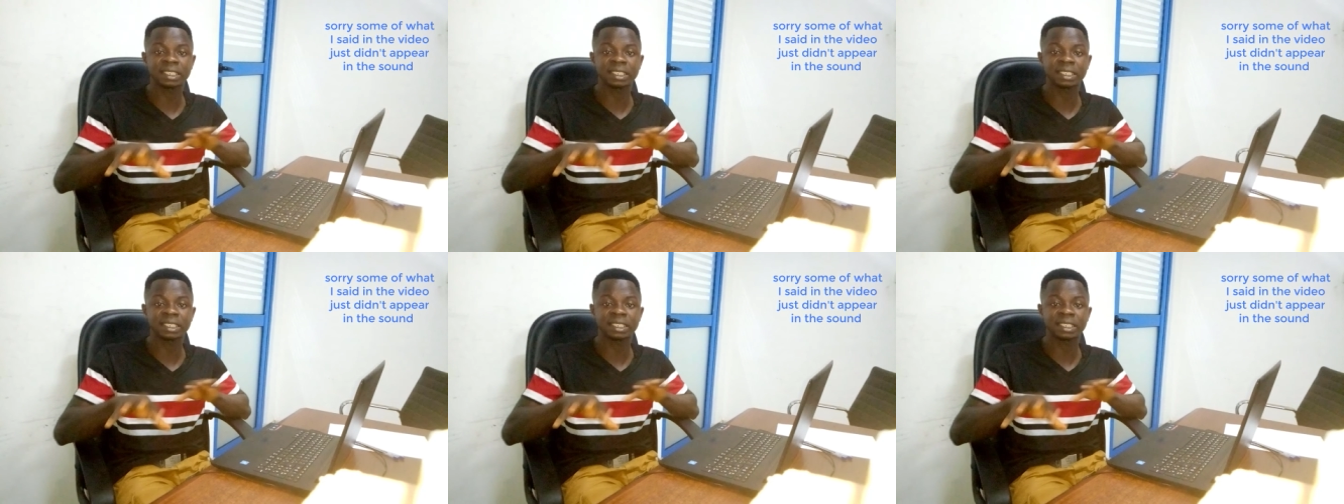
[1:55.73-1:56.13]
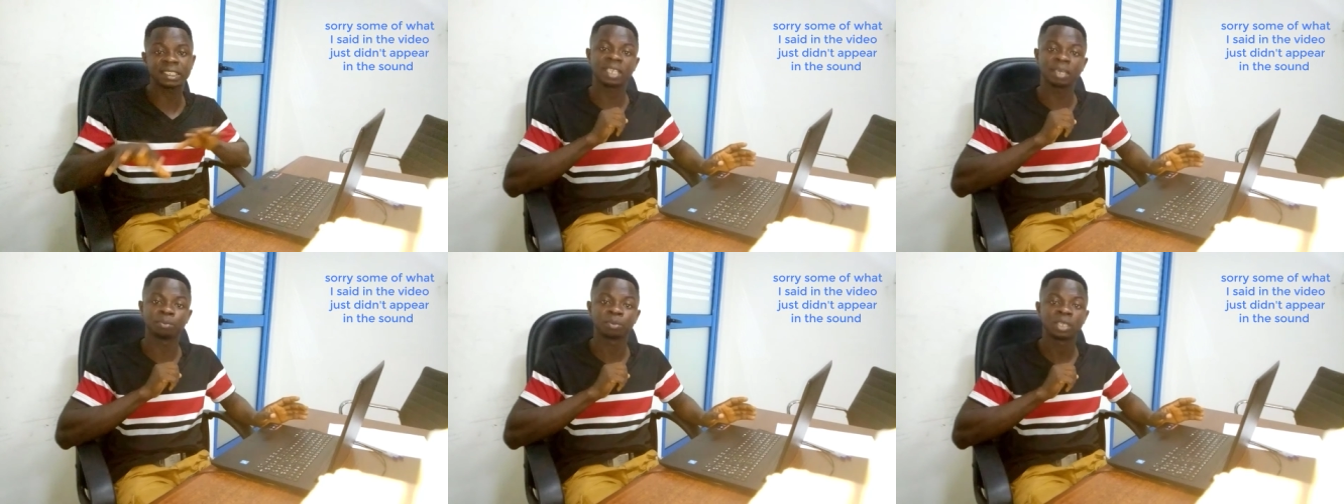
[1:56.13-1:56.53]
They were
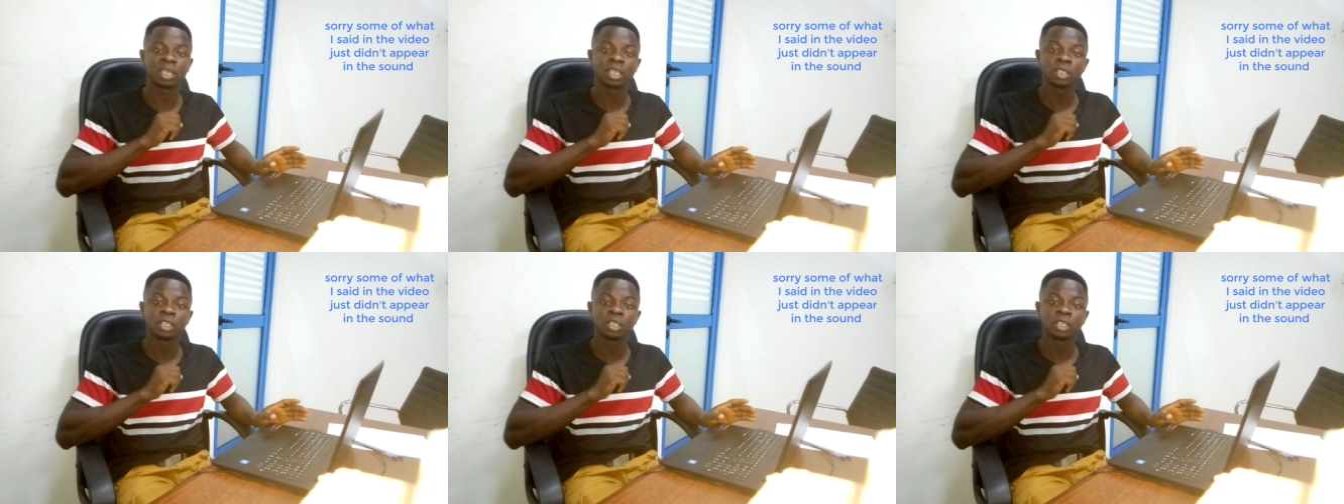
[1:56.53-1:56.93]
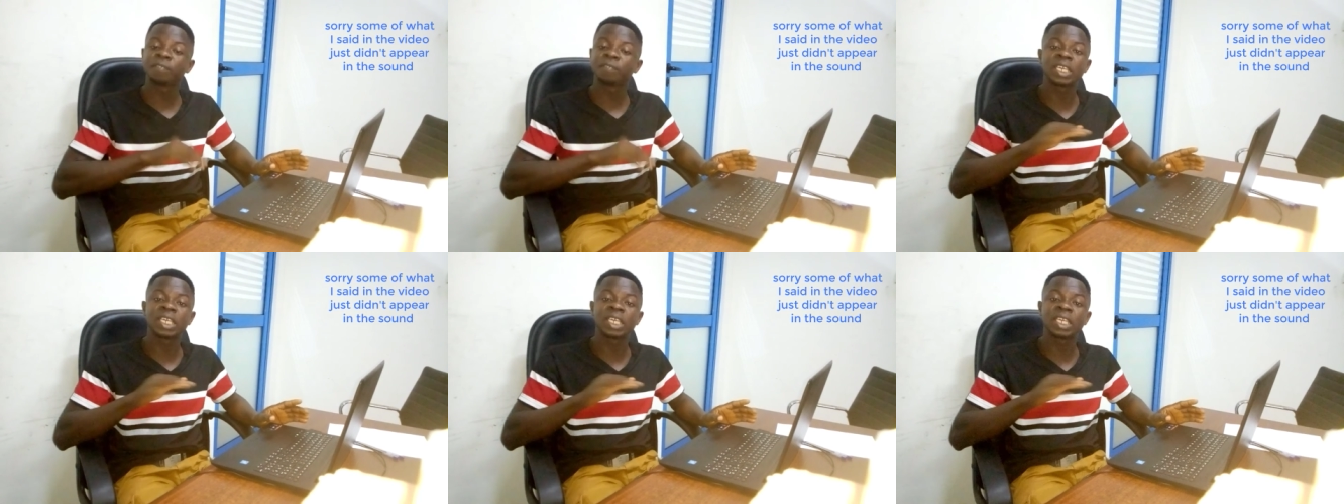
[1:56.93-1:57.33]
suffering when they
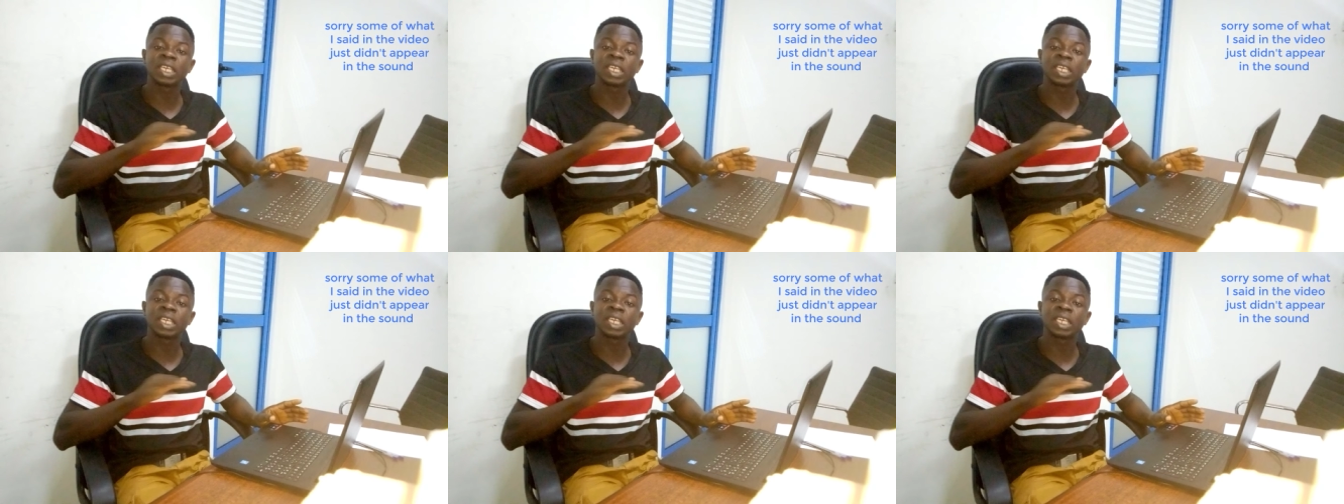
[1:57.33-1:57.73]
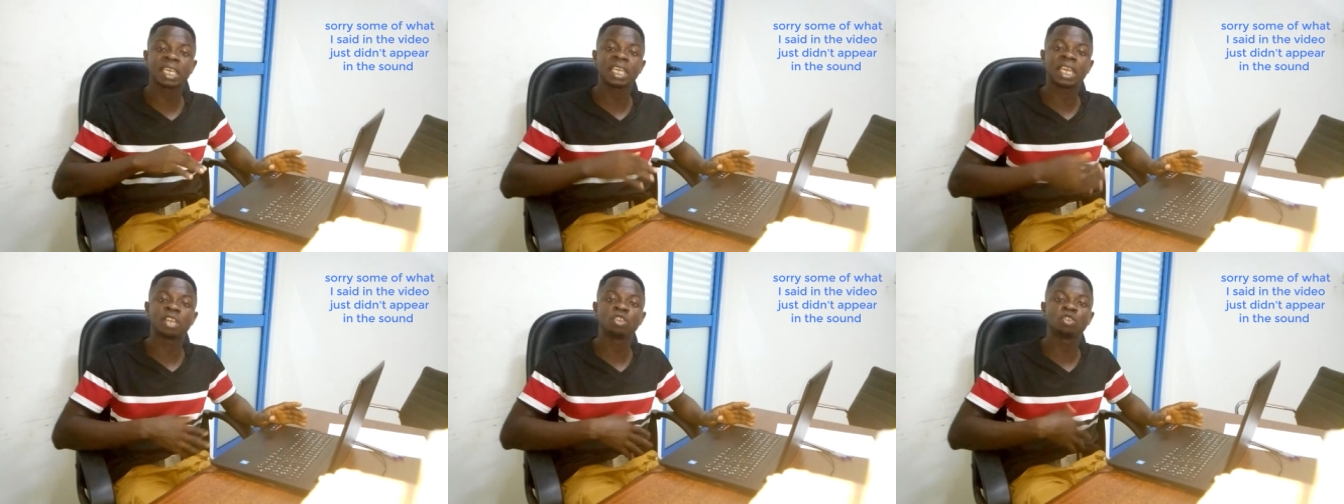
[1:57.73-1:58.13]
started.
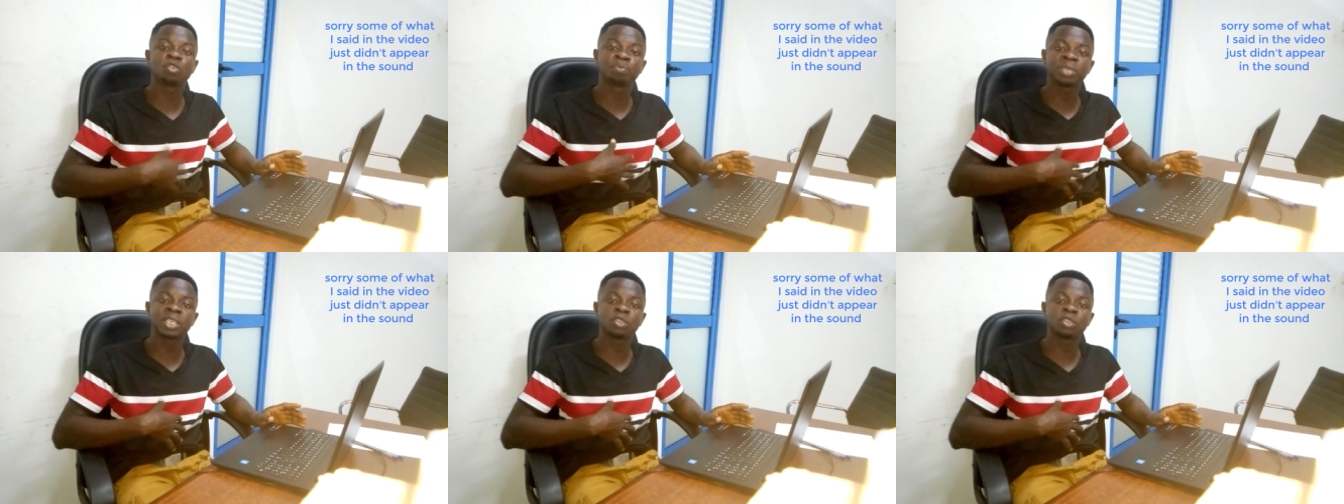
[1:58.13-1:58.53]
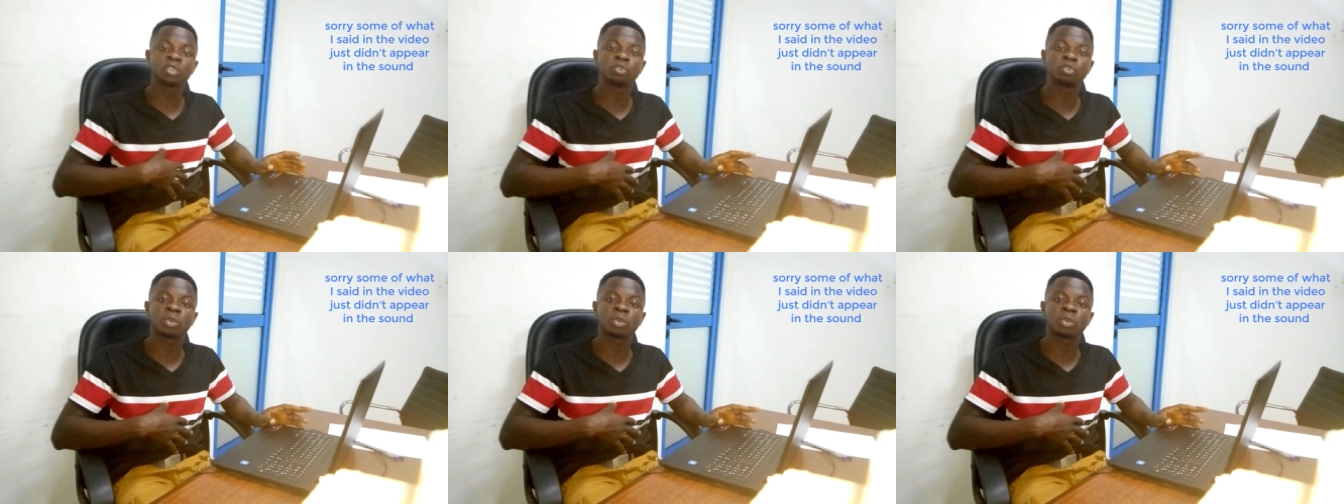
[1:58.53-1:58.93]
Just that the YouTube
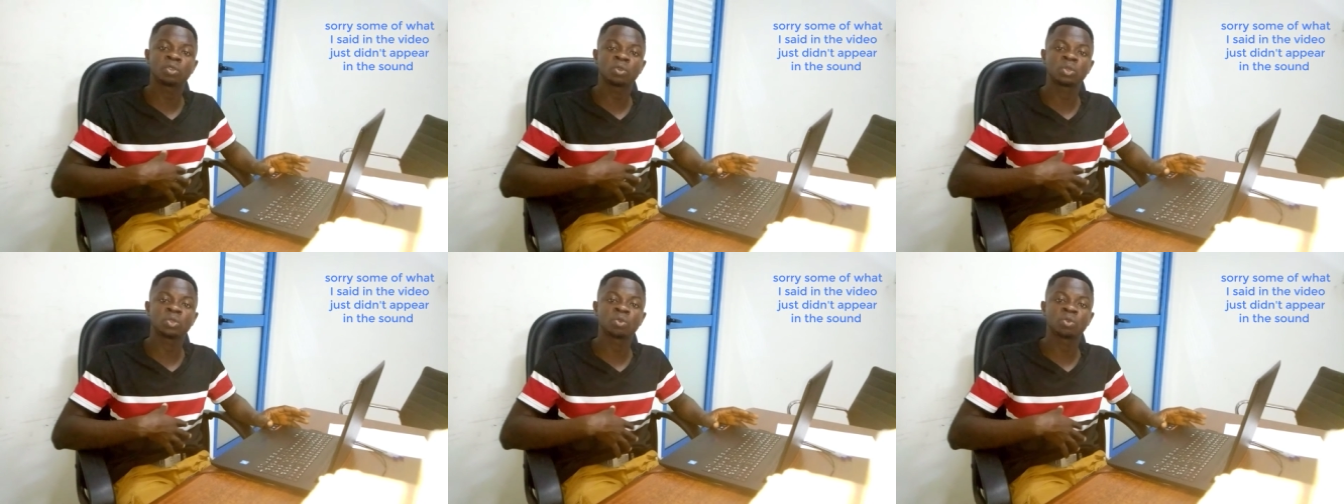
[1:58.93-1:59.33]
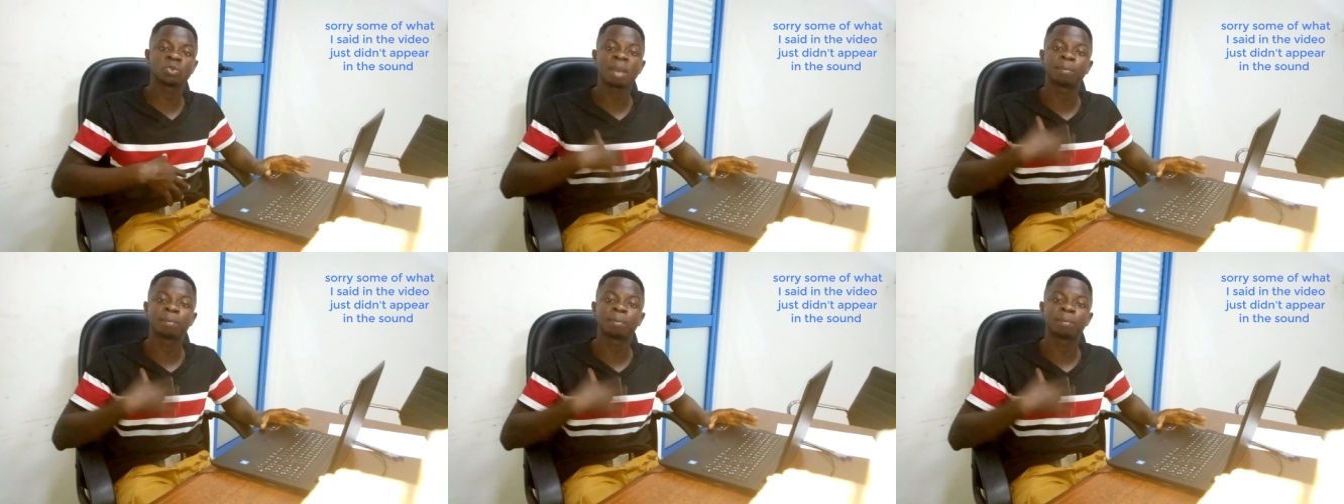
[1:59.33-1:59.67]
algorithm helped them.